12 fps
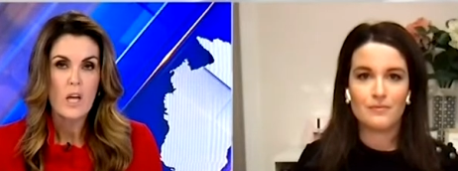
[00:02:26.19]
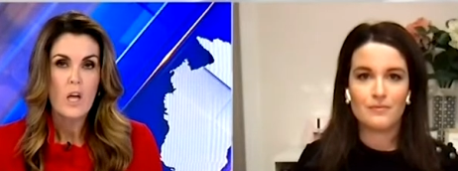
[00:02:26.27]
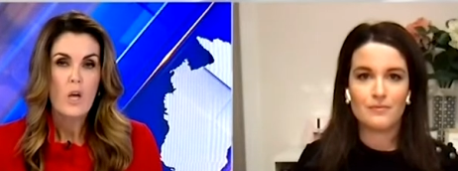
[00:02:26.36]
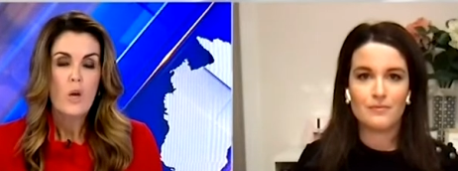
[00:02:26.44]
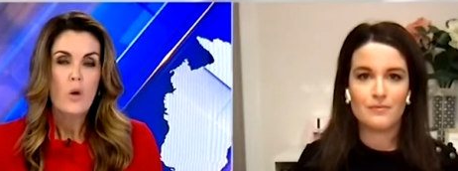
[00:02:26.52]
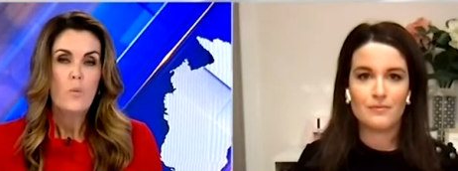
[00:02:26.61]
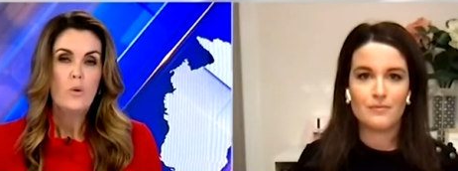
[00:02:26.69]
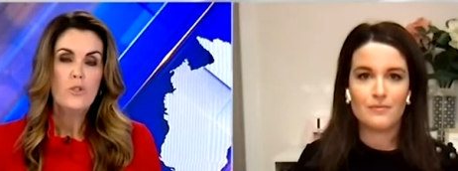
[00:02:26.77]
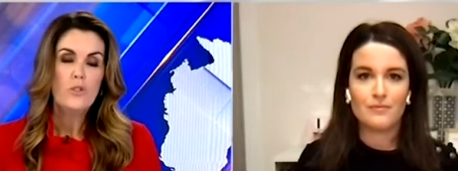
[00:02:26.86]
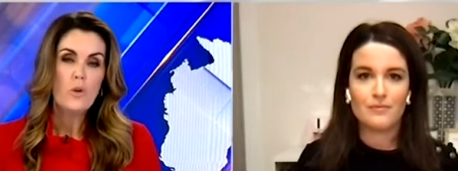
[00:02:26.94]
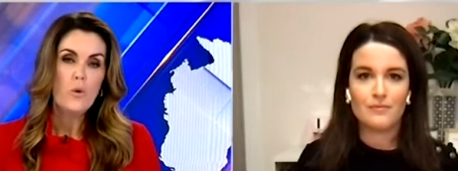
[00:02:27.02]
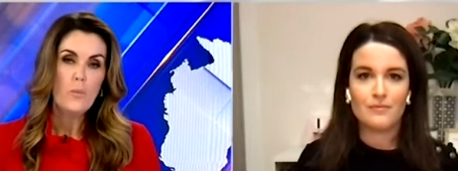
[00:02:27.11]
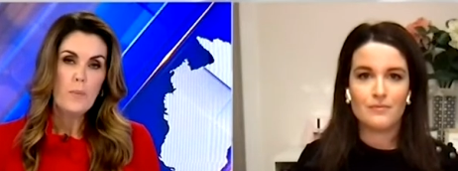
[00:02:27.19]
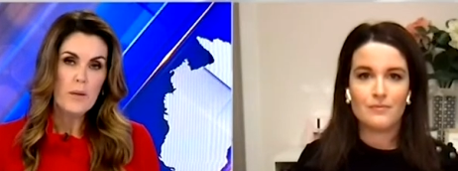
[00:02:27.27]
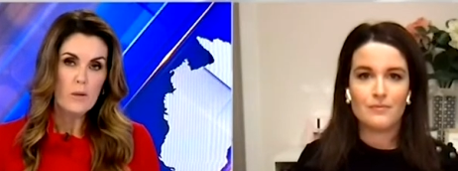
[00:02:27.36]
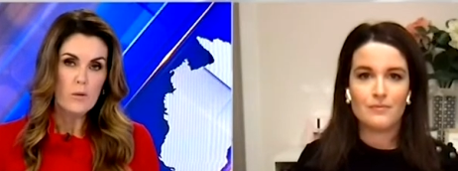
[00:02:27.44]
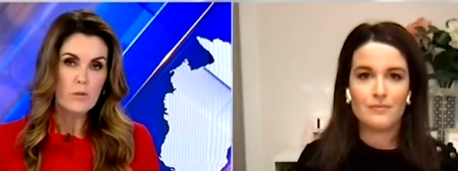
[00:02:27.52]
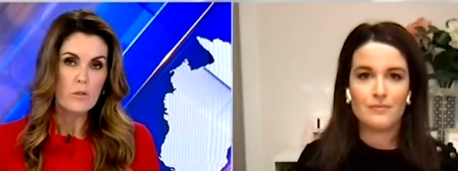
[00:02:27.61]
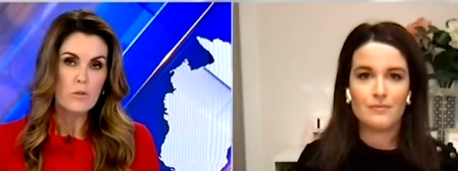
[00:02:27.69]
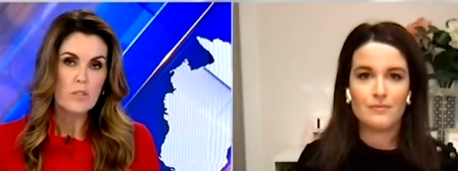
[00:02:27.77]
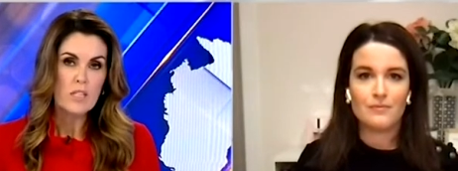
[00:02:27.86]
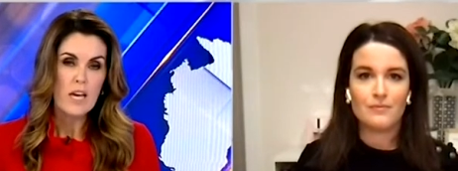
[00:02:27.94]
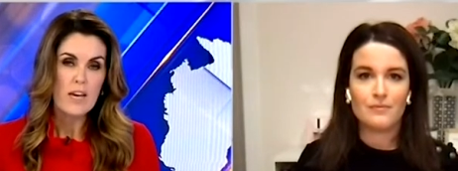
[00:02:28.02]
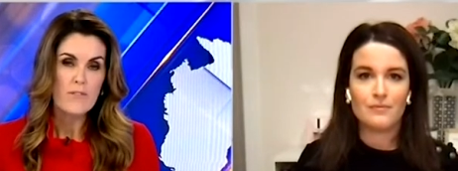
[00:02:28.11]
Speaker 1: Would your bill, your Save
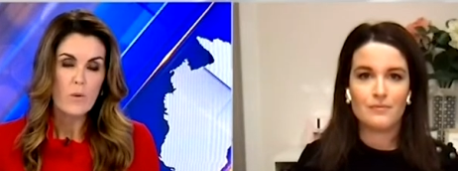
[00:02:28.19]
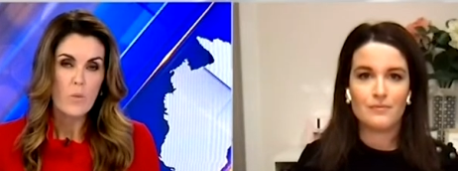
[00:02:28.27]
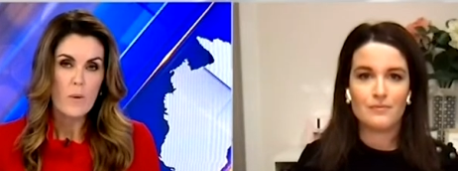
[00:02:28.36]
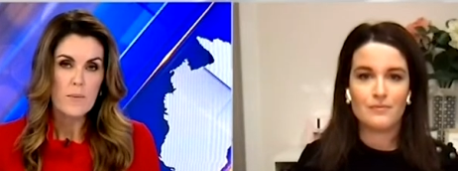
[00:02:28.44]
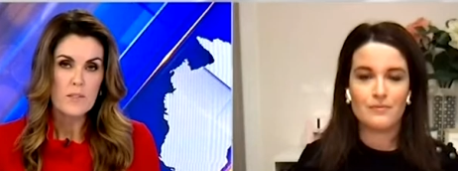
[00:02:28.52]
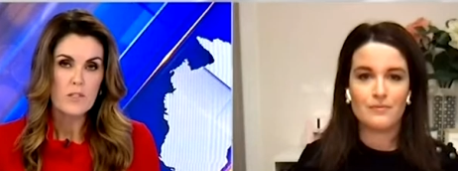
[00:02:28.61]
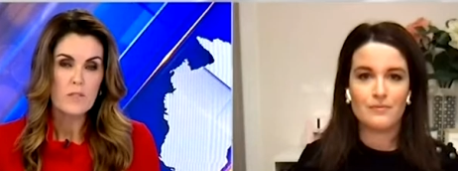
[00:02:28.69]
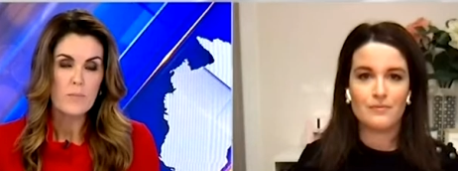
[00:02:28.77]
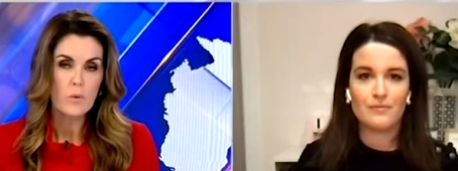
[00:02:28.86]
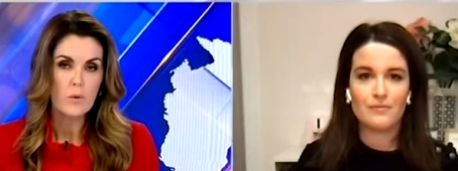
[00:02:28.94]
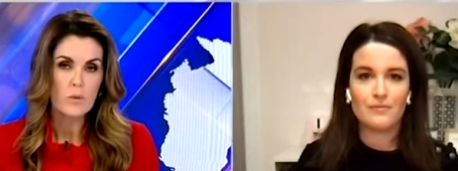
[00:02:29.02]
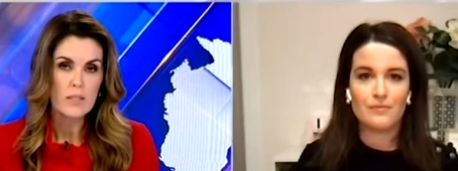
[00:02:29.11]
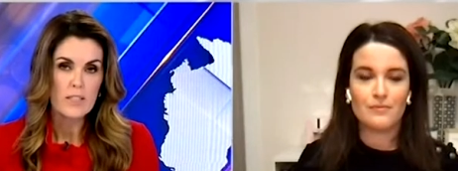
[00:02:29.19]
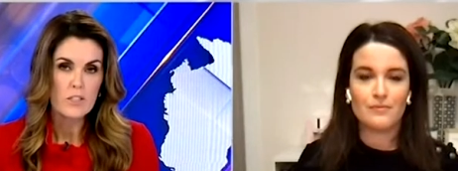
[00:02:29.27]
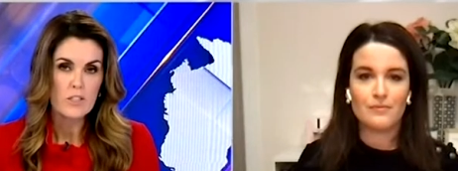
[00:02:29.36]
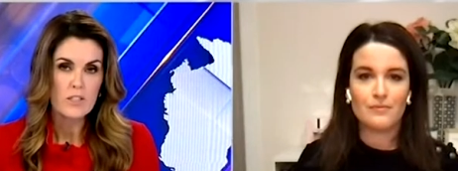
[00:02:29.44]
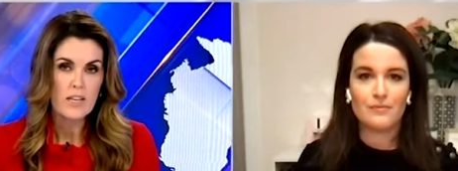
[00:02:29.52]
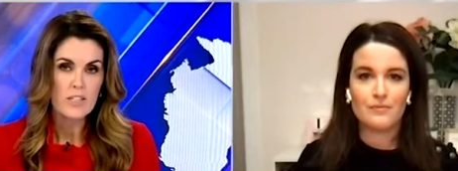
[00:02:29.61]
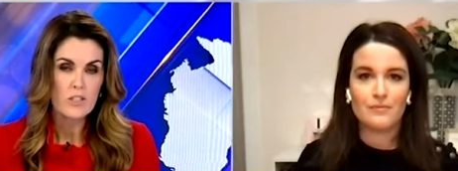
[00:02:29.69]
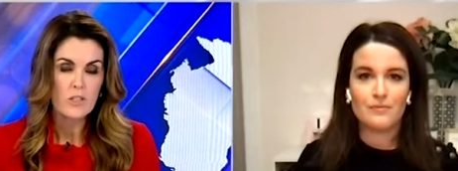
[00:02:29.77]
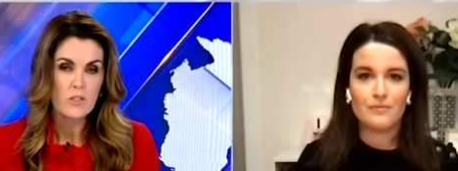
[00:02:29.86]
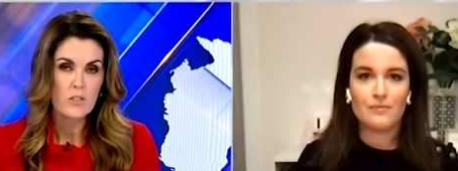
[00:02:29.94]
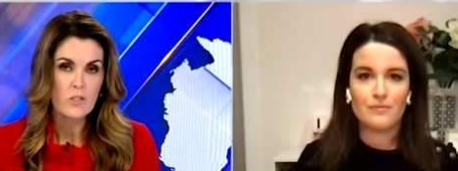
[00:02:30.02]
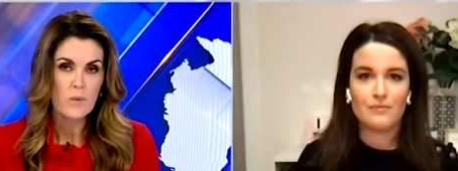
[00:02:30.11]
Women's Sport legislation,
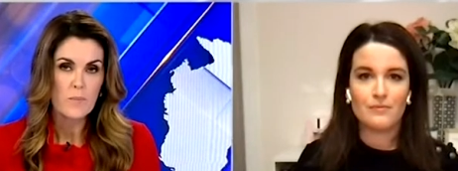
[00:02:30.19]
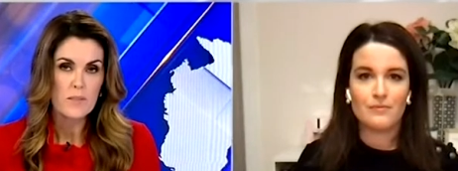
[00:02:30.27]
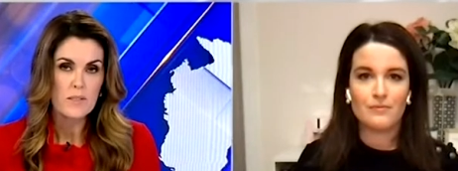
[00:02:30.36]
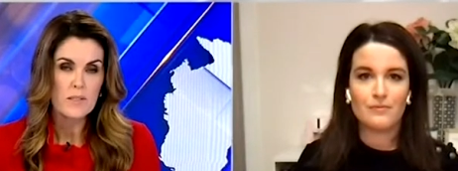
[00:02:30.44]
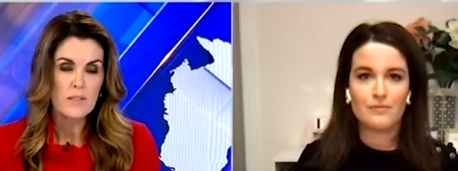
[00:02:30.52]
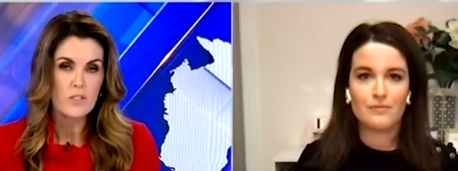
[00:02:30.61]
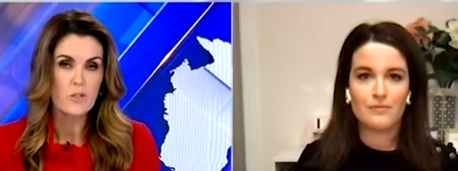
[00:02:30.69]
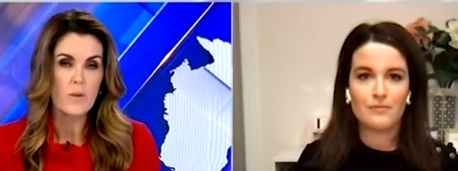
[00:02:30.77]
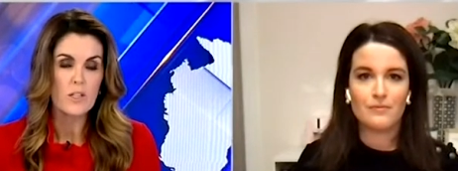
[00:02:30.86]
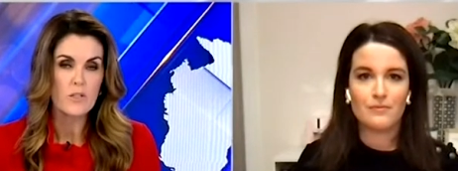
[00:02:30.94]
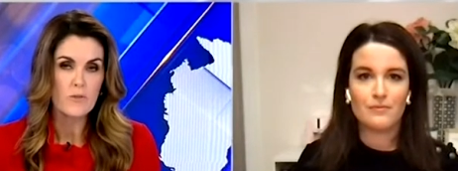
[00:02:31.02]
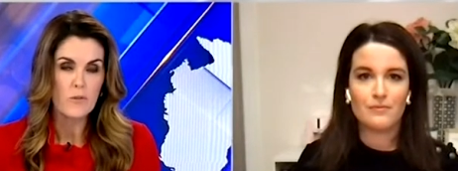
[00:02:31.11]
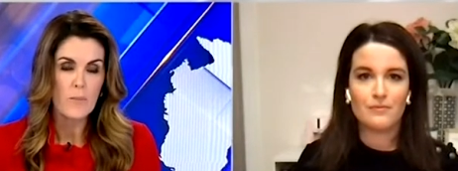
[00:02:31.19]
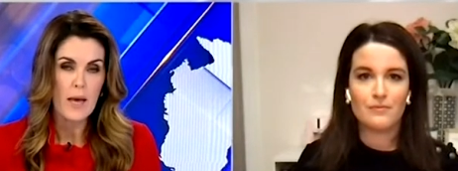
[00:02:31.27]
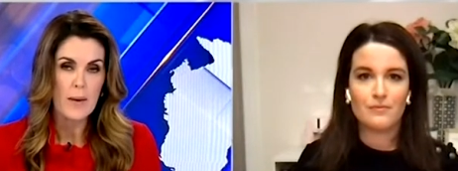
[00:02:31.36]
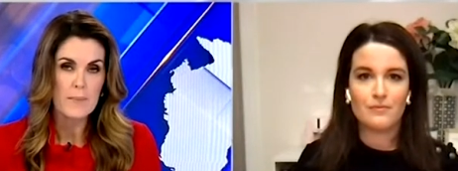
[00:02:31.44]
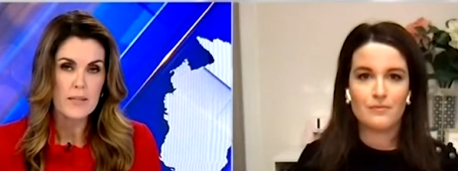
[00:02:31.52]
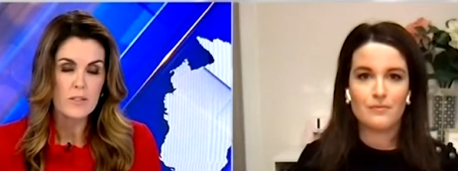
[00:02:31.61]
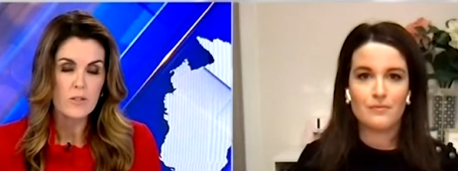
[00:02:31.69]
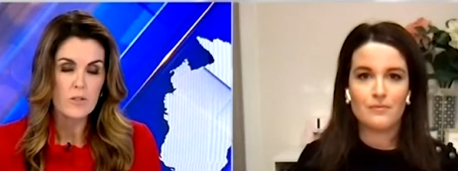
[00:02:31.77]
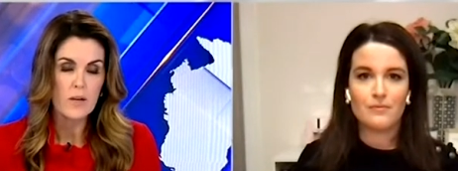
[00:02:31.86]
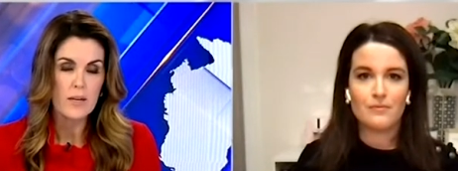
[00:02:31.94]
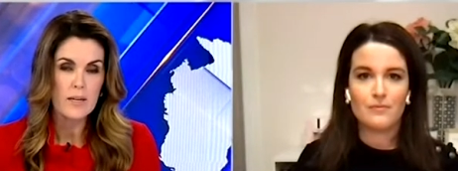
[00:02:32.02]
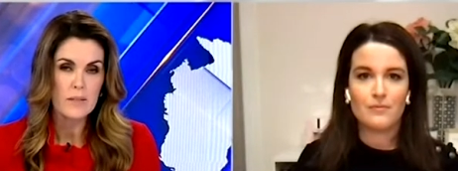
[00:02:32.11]
stop this situation from happening in Australia?
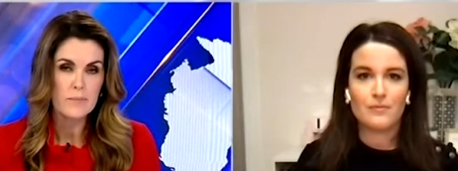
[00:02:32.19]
